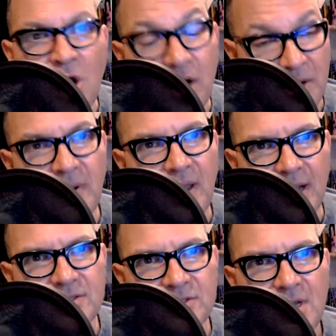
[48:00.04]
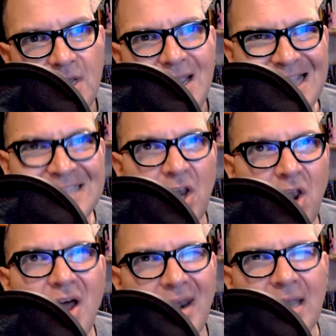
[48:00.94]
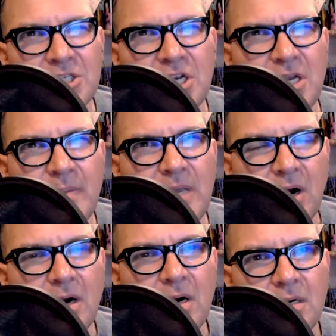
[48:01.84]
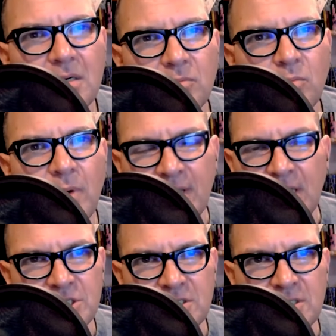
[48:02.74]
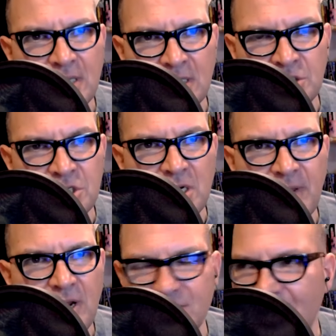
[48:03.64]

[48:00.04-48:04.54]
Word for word: non-compliance. It's a lot like GDPR where they mm-hmm. just the, GDPR